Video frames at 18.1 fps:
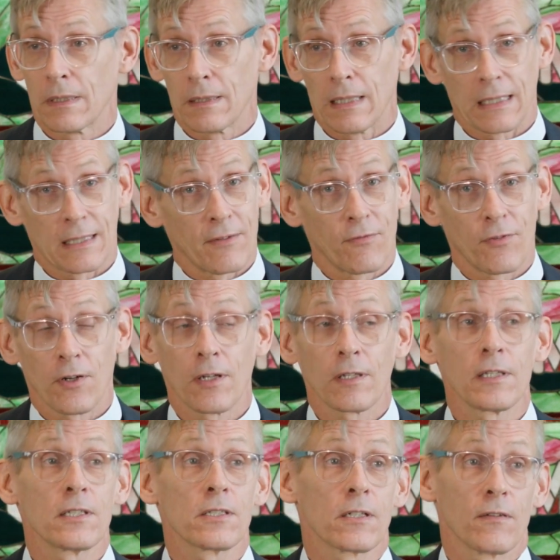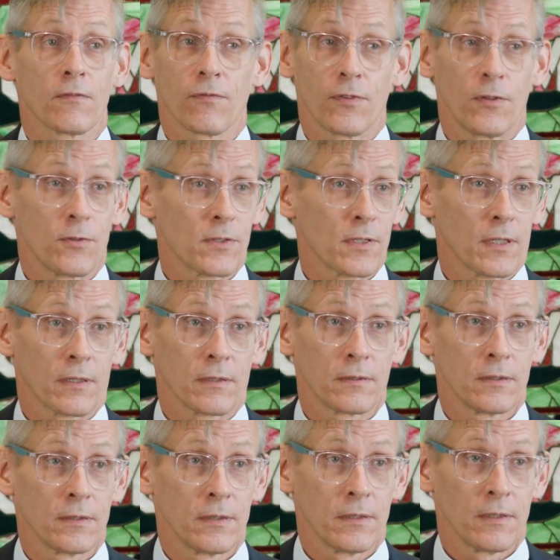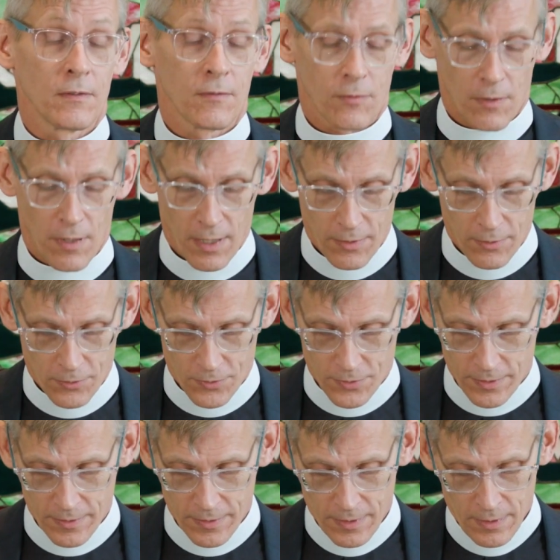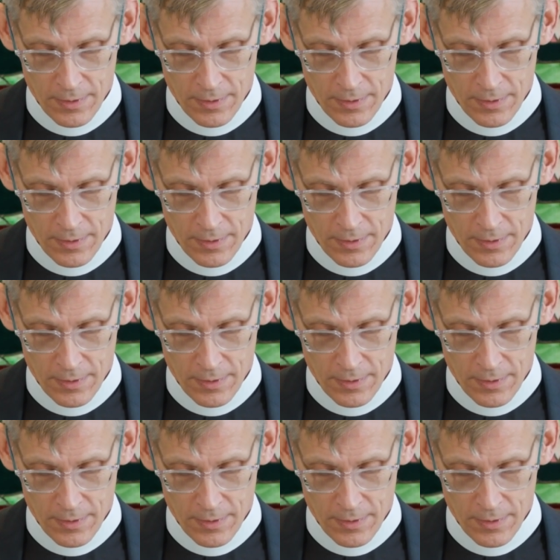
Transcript: at the very least confusing for others.